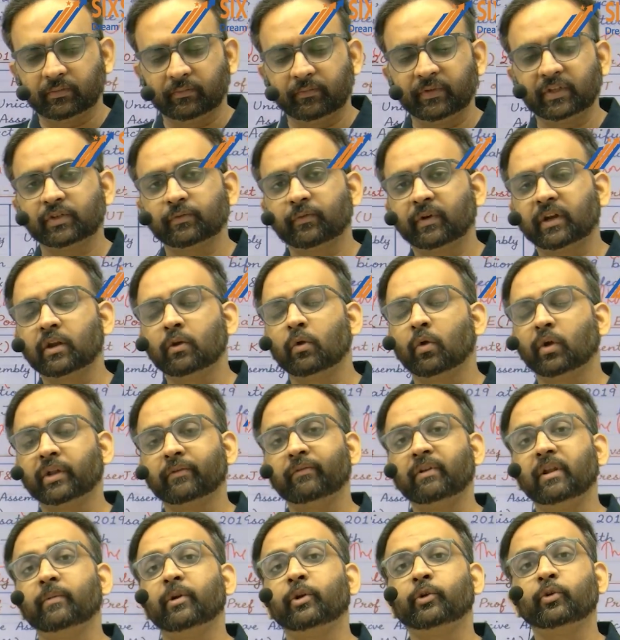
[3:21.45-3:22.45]
which were not
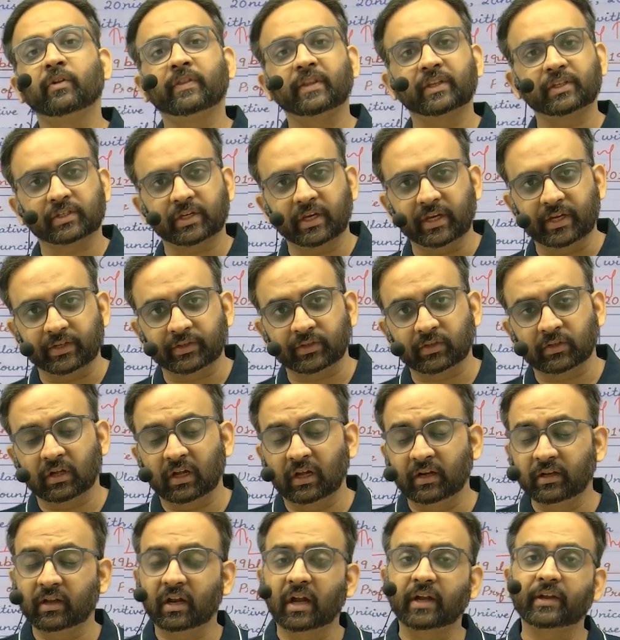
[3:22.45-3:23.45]
available to other states
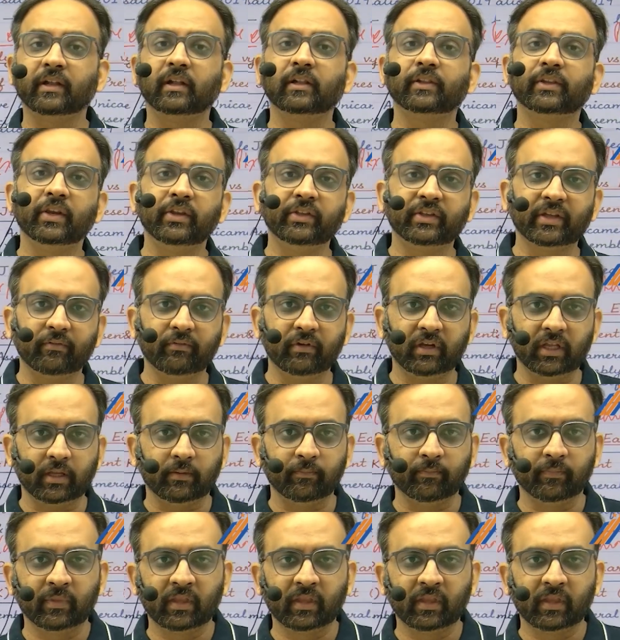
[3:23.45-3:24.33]
under Article 370.